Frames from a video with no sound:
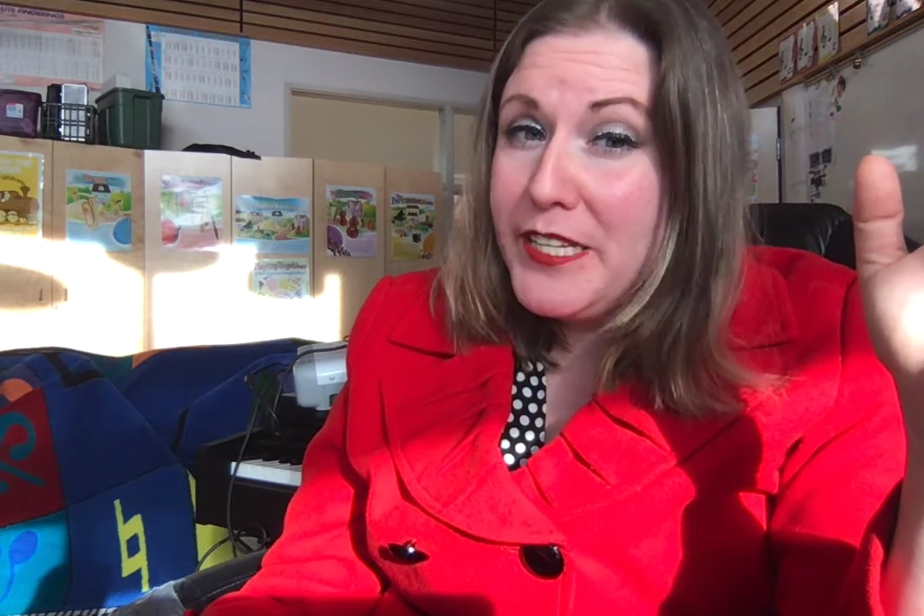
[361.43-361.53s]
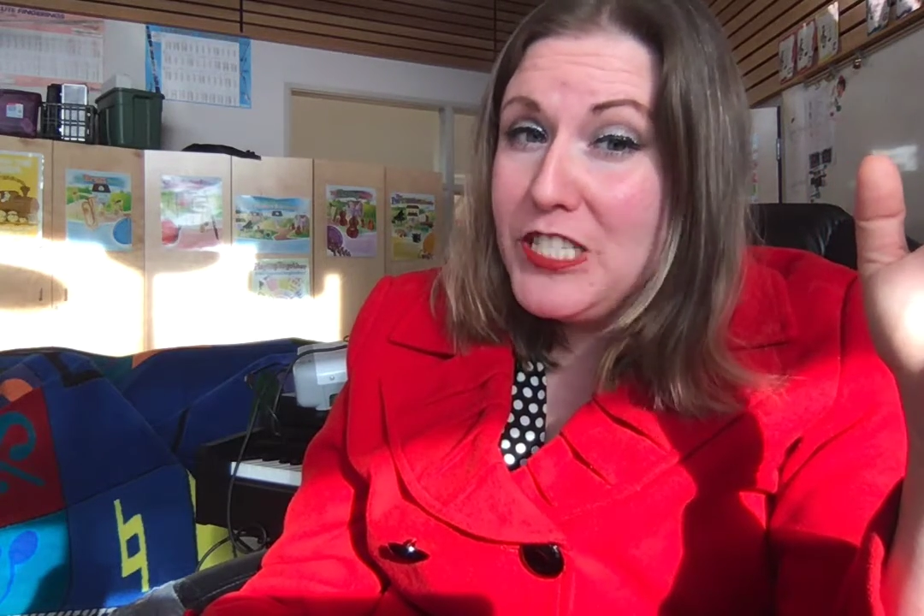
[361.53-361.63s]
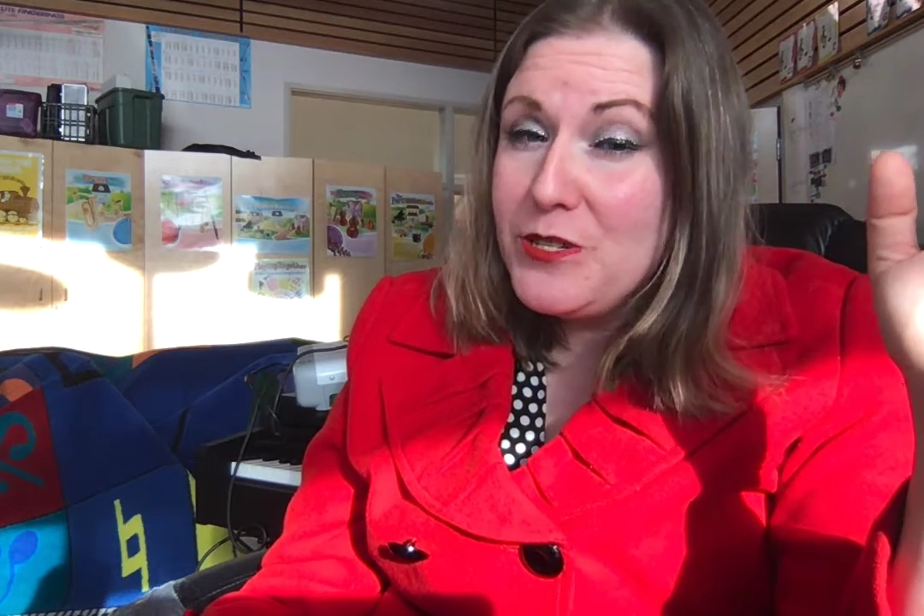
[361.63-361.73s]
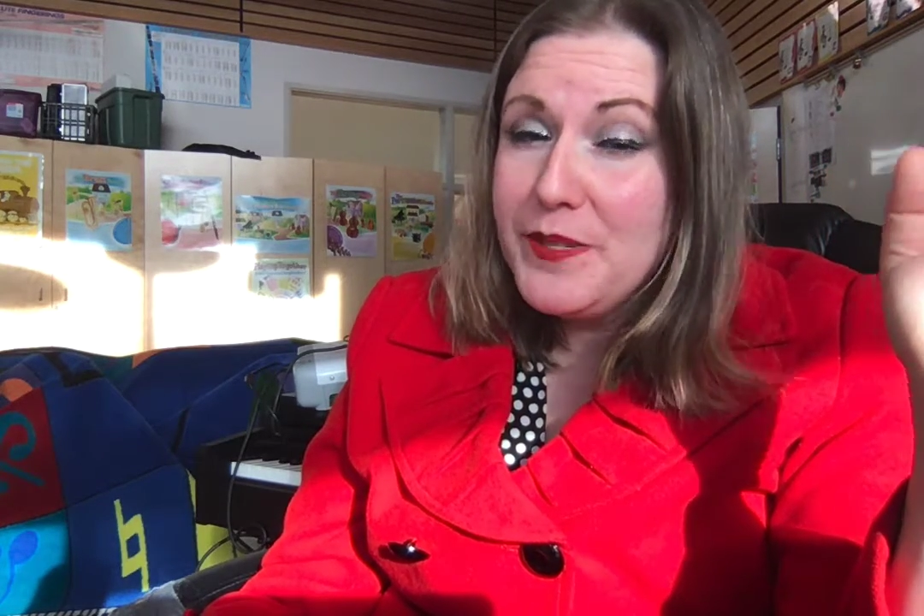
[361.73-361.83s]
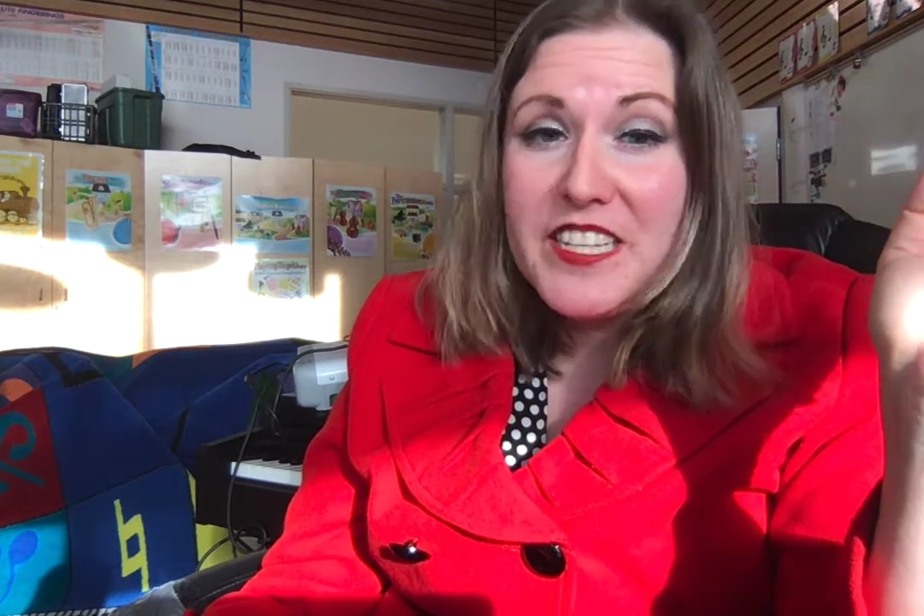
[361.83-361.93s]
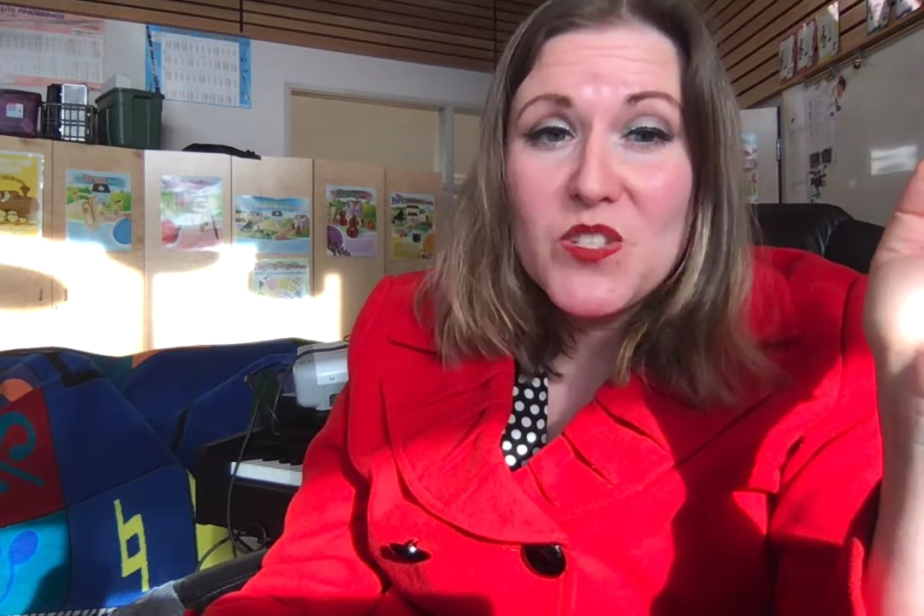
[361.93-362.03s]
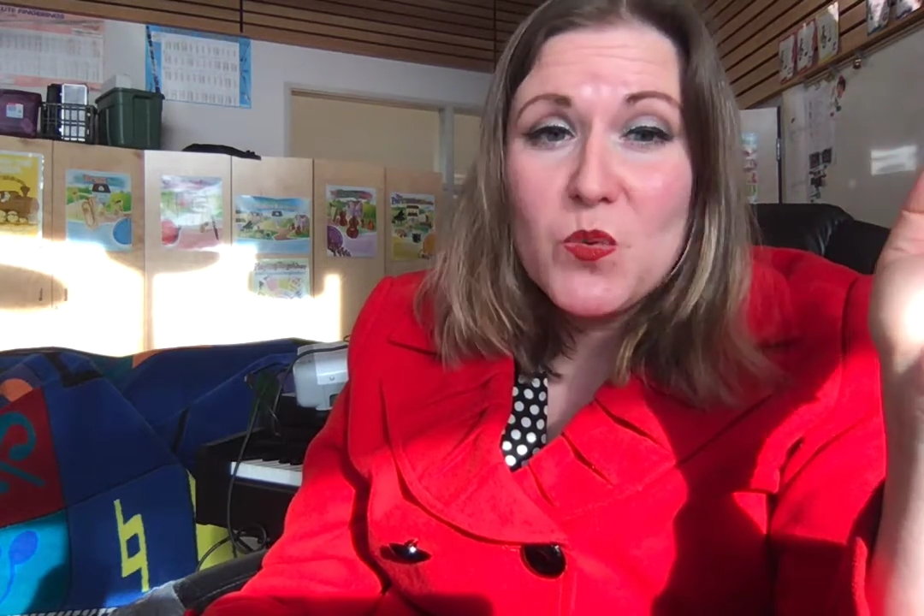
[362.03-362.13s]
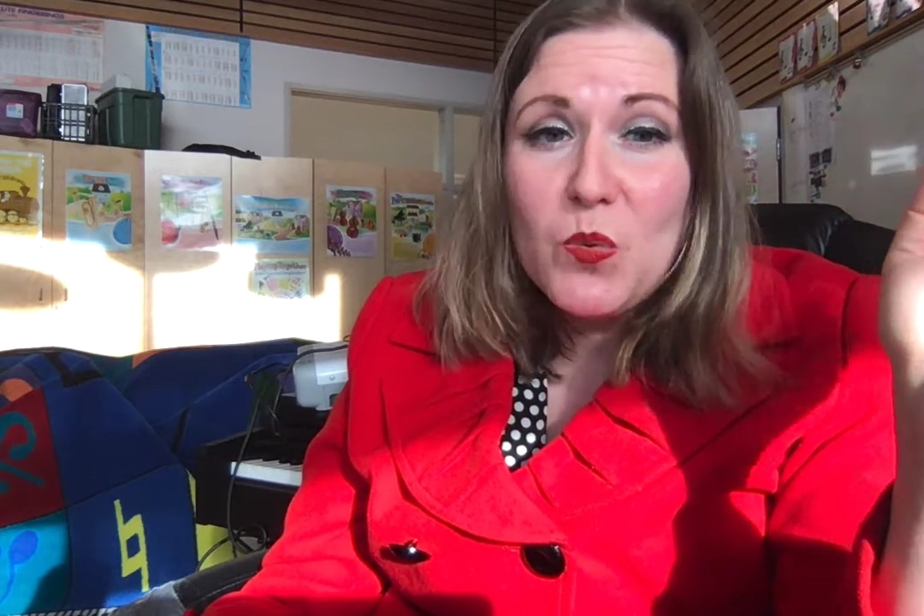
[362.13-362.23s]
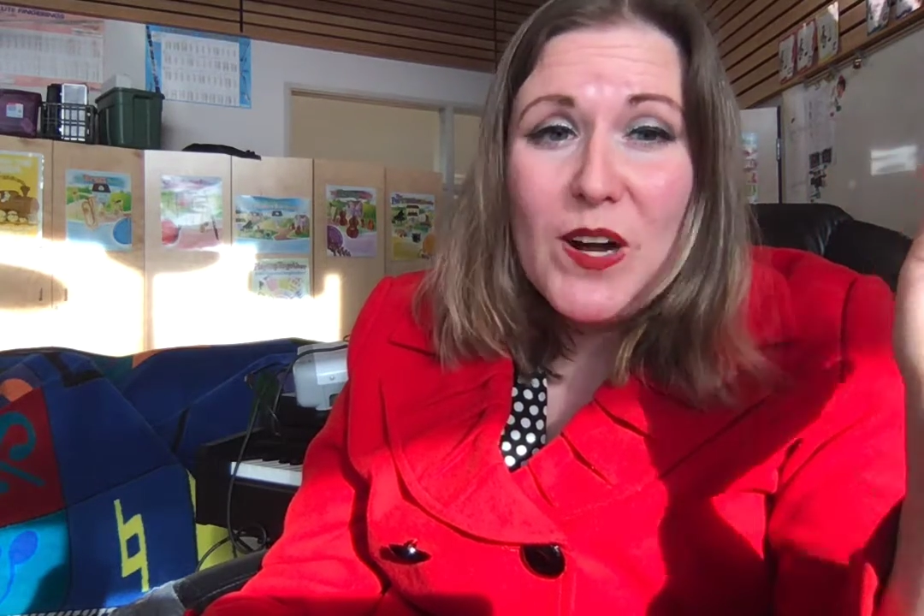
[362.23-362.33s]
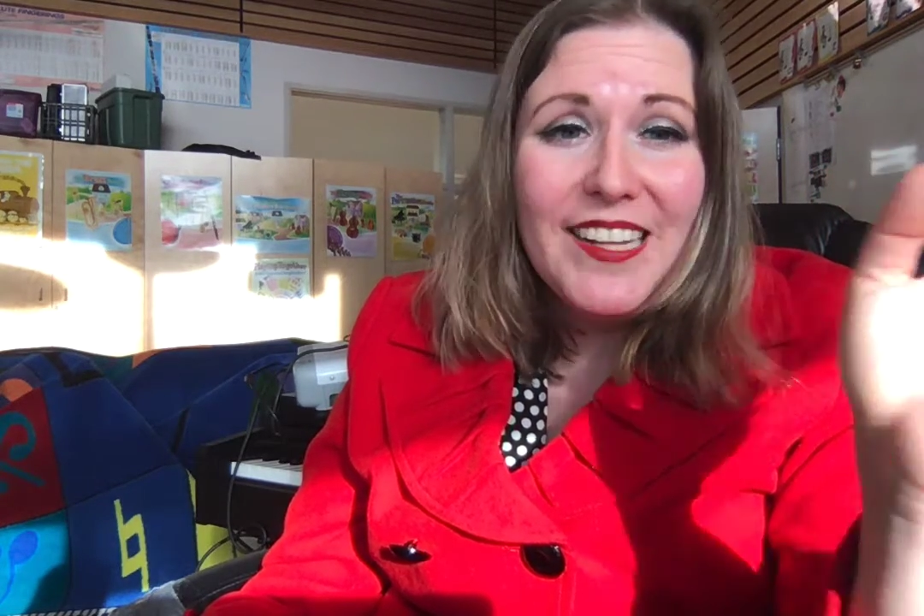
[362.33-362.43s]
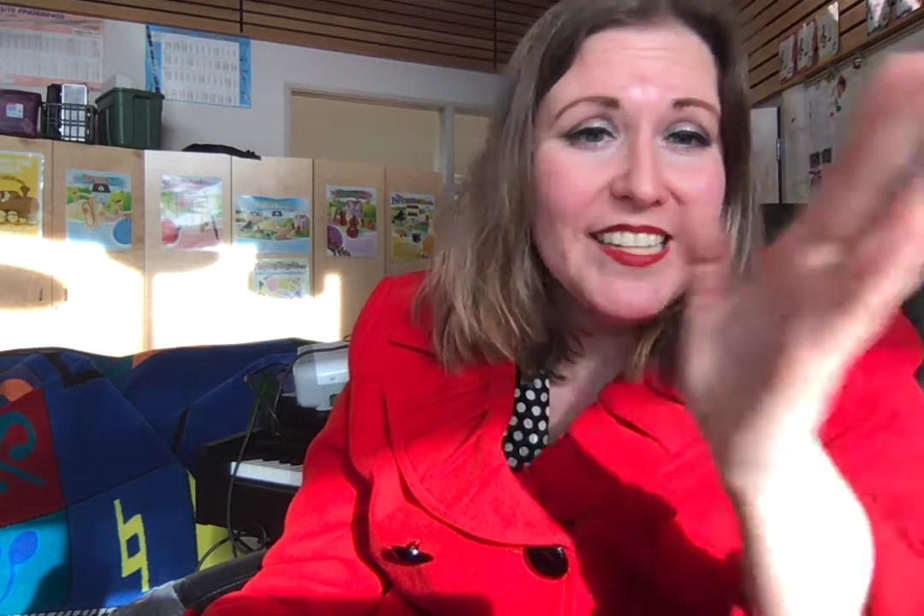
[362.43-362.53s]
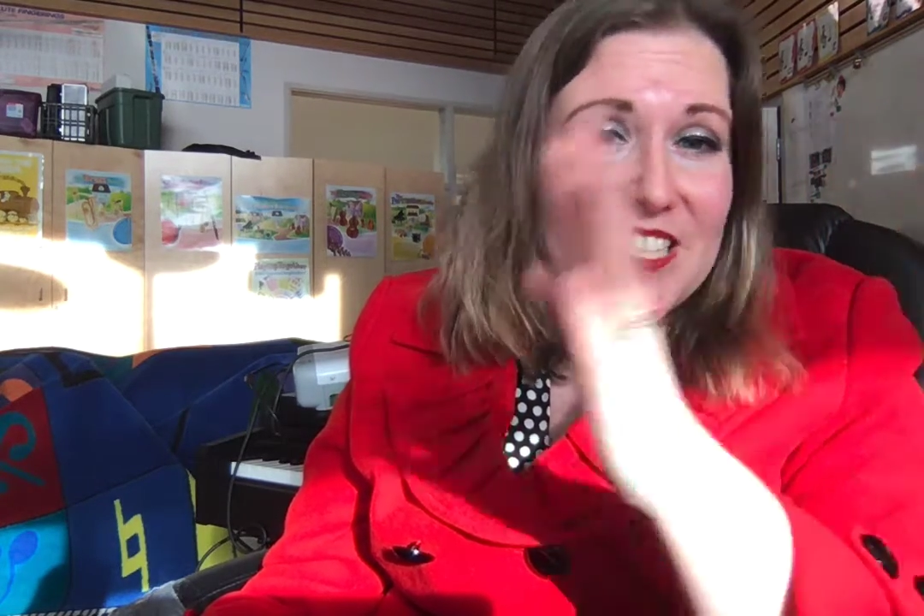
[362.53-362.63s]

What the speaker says: instrument as well